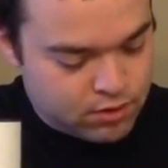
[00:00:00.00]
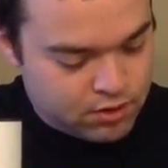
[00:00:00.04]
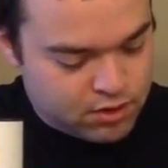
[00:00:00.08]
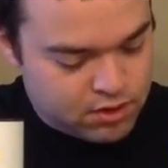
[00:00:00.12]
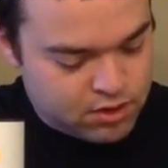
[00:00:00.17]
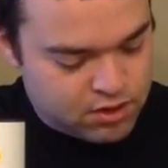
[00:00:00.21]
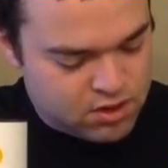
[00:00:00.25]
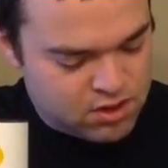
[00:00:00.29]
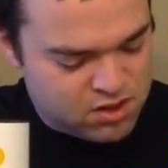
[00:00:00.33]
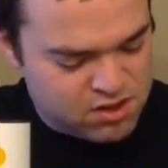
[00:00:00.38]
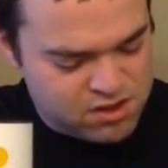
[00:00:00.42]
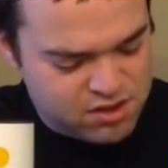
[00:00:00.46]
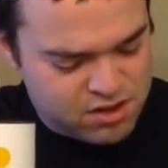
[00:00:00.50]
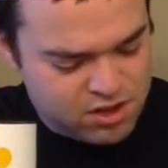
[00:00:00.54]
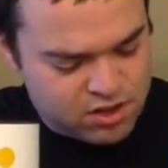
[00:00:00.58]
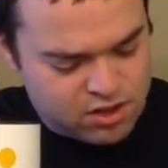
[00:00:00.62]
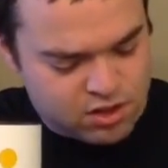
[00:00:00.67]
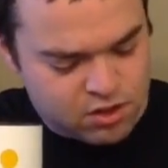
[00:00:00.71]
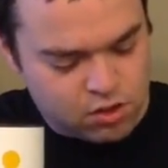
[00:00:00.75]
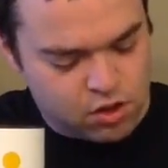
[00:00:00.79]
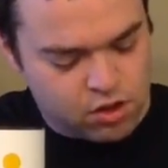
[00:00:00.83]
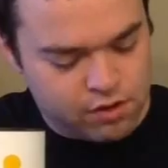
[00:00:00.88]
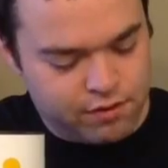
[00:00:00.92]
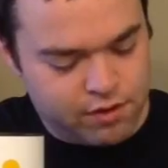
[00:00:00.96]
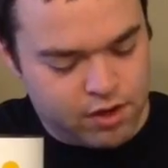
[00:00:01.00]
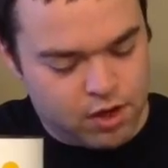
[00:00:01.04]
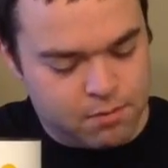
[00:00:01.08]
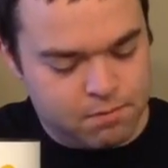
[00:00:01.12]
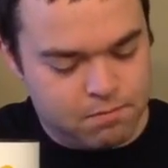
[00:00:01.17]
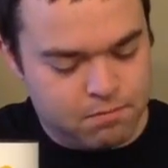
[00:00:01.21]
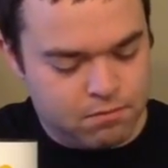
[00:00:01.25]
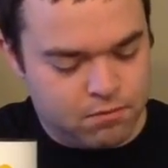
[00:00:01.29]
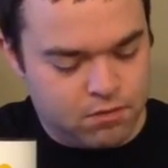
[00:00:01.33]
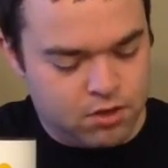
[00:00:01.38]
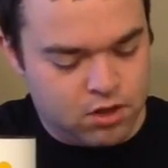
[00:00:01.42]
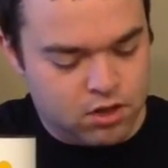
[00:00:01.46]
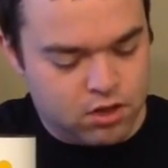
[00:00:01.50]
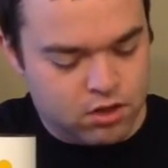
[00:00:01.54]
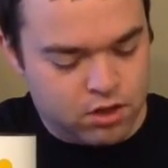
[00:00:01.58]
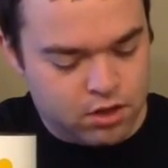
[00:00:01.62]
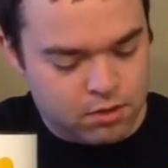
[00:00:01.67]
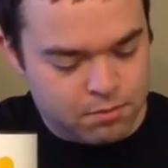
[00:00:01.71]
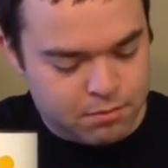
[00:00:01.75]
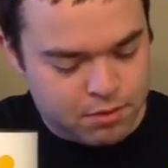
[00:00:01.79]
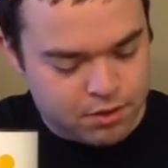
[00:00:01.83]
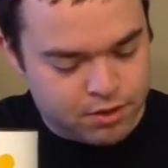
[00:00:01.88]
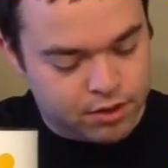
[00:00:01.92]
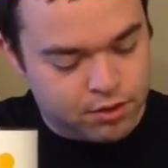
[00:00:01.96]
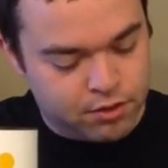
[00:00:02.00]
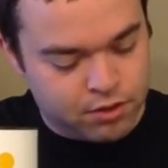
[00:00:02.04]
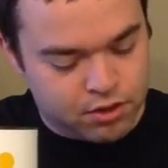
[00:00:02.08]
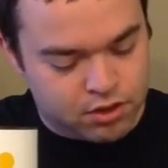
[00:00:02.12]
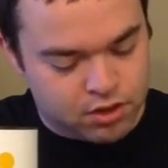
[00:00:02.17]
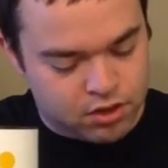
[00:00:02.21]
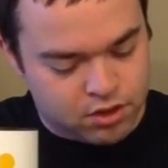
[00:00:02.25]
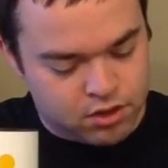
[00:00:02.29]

Because they're sort of ambiguous.